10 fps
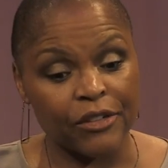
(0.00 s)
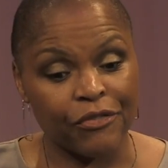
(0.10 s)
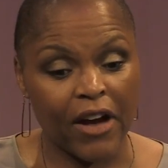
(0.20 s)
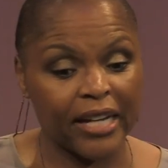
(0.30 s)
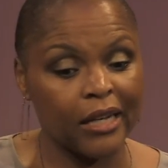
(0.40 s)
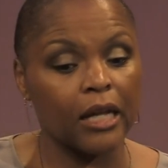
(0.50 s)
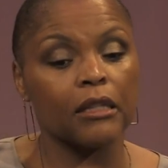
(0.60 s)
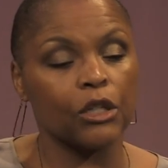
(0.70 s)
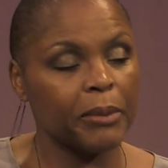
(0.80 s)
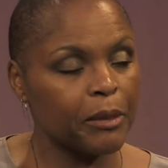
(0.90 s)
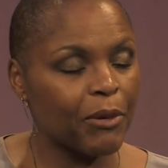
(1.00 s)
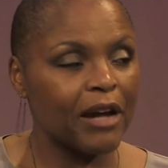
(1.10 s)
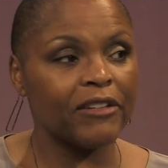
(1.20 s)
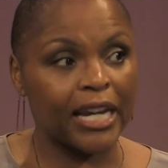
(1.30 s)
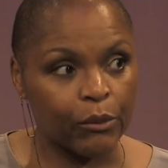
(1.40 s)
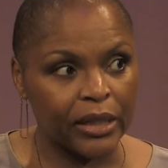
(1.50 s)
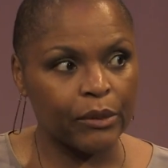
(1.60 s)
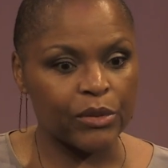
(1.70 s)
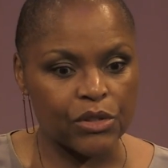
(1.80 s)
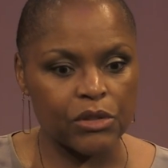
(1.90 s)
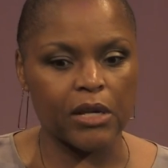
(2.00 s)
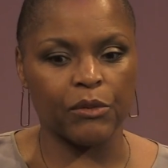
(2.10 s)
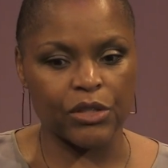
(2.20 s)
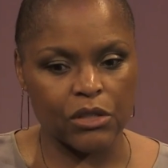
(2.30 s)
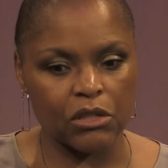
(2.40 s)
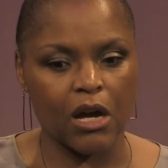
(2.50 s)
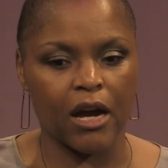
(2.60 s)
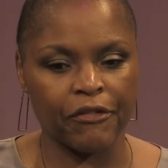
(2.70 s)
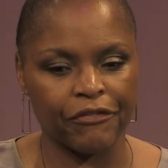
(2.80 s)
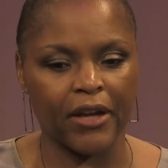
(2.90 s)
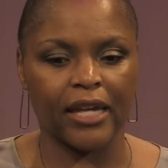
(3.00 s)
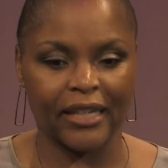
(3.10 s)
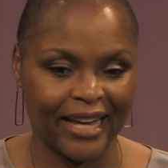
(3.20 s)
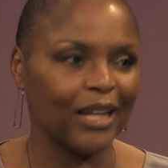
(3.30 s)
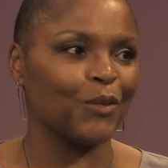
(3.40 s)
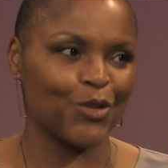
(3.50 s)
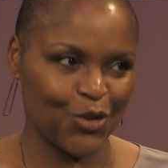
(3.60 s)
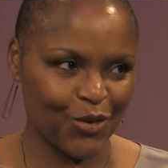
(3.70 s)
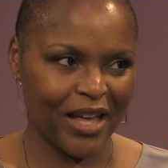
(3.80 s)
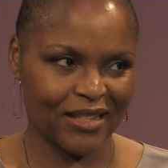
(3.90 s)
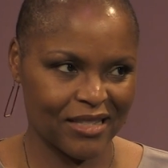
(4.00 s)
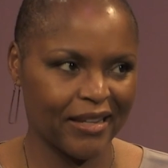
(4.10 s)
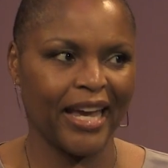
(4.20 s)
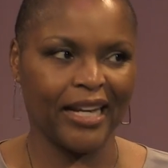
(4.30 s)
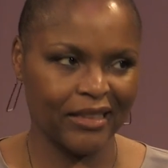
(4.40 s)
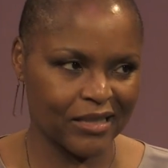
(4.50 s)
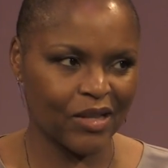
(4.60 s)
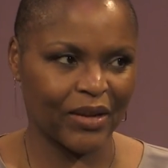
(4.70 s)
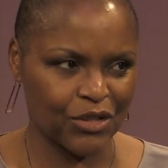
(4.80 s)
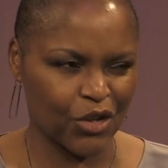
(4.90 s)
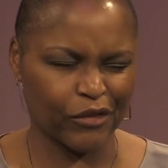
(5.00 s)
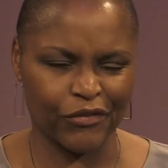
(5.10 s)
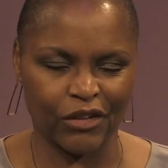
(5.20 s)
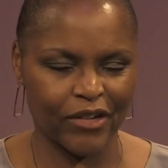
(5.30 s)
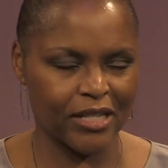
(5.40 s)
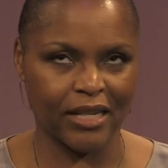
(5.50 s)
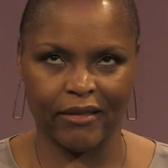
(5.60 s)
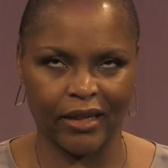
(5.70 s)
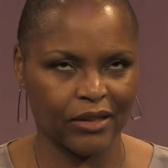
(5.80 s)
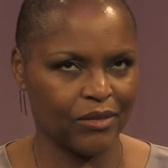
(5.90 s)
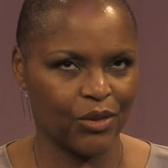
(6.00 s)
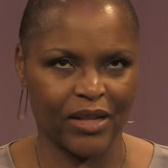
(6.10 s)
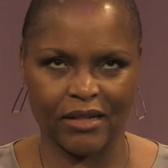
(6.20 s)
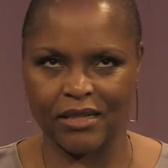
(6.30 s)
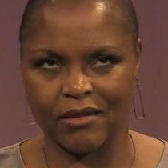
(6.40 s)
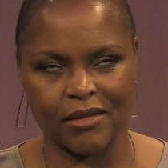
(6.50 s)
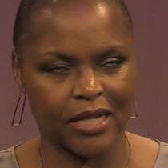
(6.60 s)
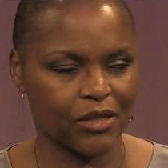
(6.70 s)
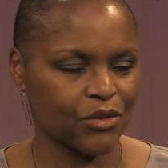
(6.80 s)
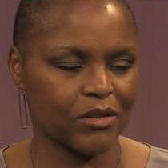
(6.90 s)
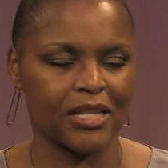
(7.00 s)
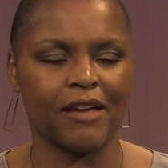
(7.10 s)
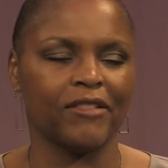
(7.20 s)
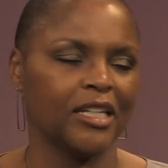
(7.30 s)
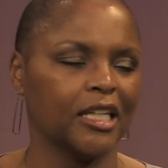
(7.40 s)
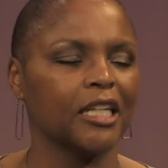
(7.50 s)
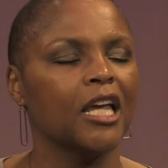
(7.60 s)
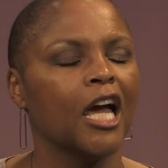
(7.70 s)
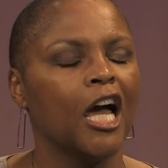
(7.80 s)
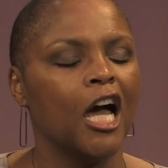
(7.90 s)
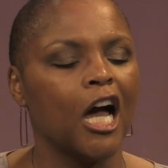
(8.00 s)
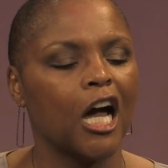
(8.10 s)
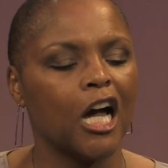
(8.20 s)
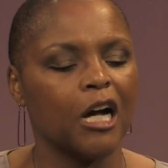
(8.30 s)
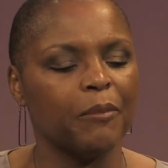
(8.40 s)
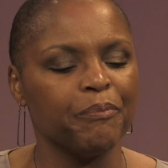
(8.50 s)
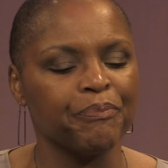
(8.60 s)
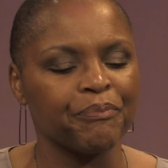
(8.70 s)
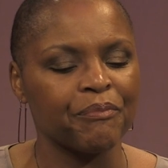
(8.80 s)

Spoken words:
did find a little bit of private equity. It was tough. And again, it was 2008. So I started fundraising, I think, in 2006 or 7. And